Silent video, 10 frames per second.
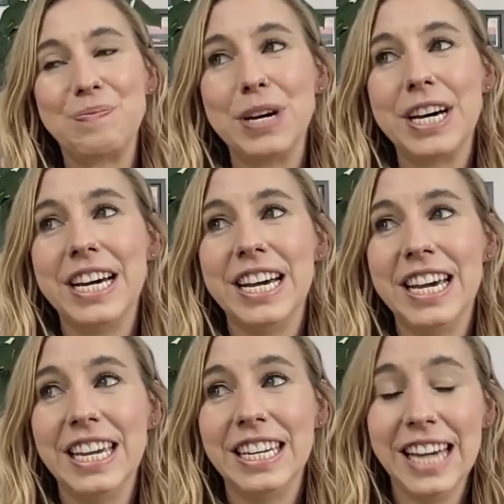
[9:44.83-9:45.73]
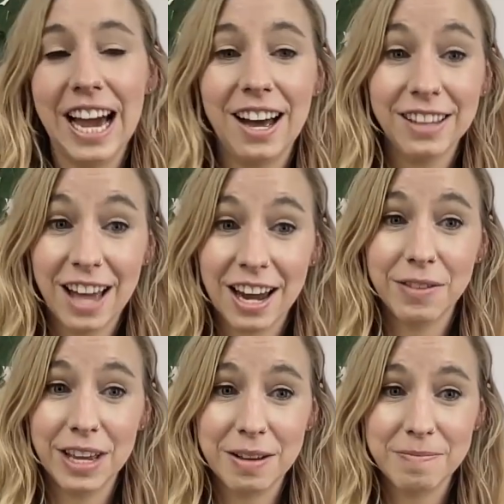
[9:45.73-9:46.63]
But yeah, a lot
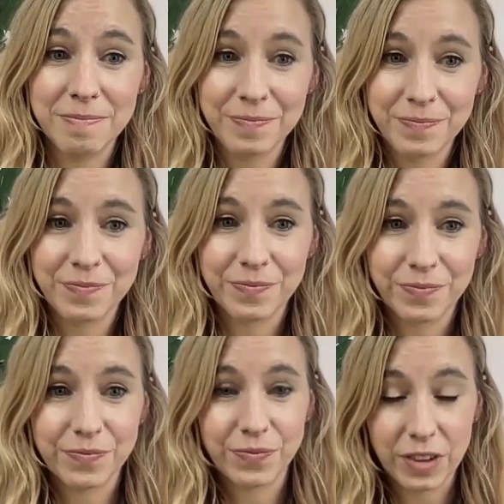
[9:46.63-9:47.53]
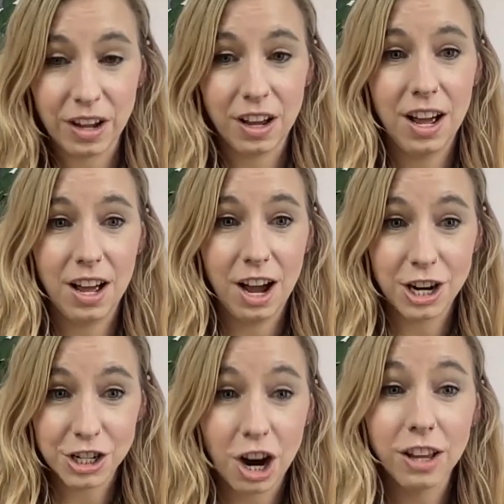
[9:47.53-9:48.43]
of them
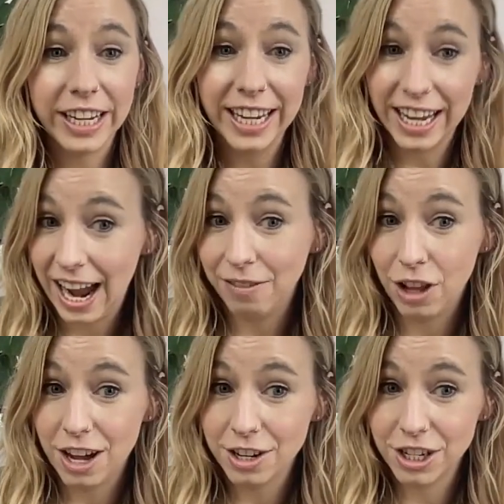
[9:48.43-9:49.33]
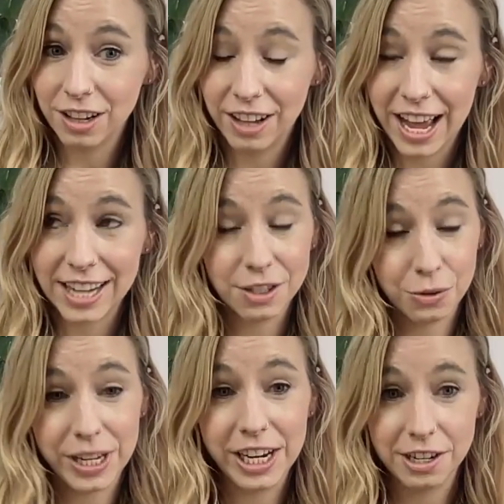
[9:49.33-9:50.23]
are Starlink and have launched in the last 3